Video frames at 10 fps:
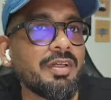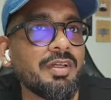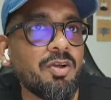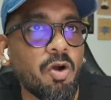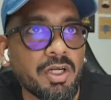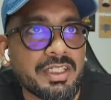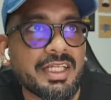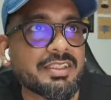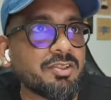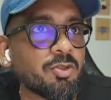
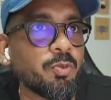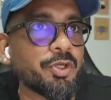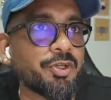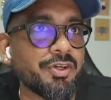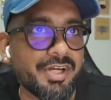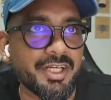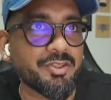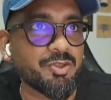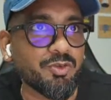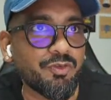context on what you're trying
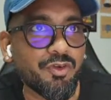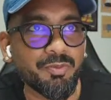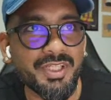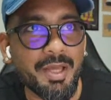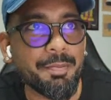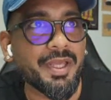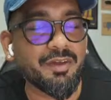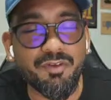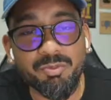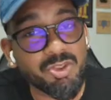to do, from the epic,
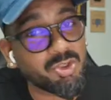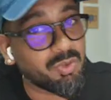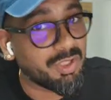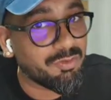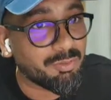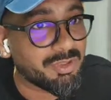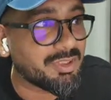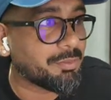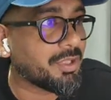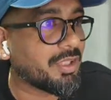from the story, from the
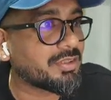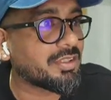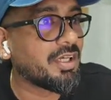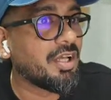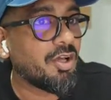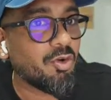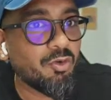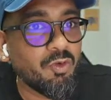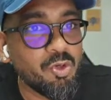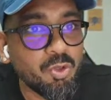subtask.
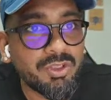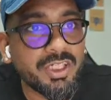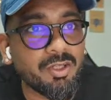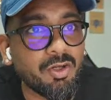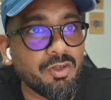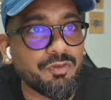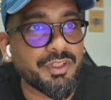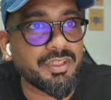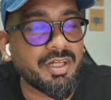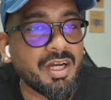Rovo looked at all of
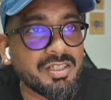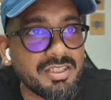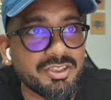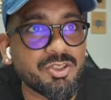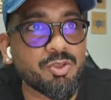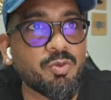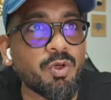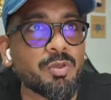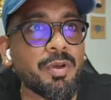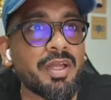it, understood
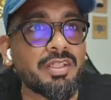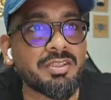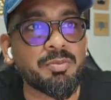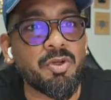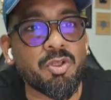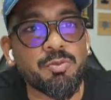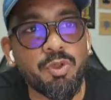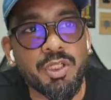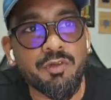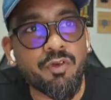what my customer
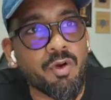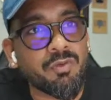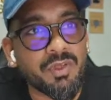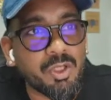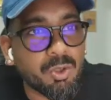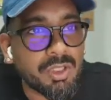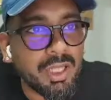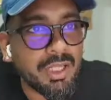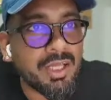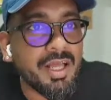onboarding form will look
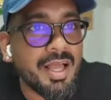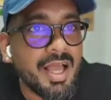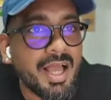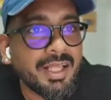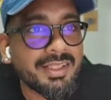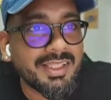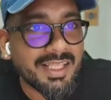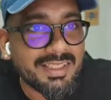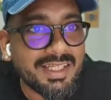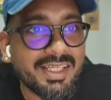like, and
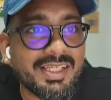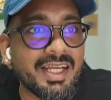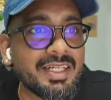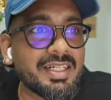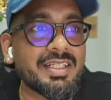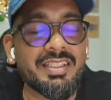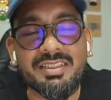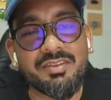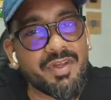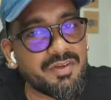then created
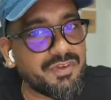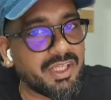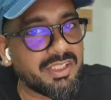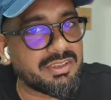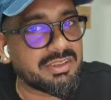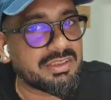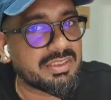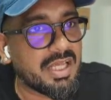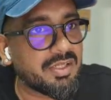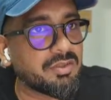these verification
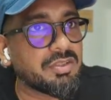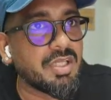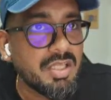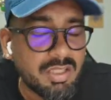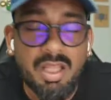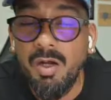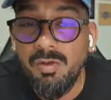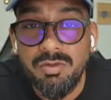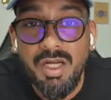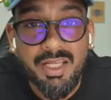scenarios.
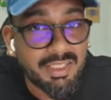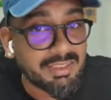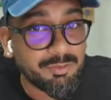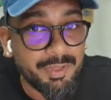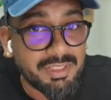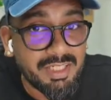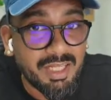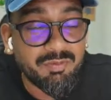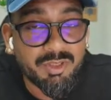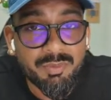Now I can spend
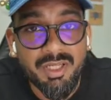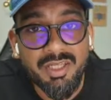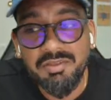time with my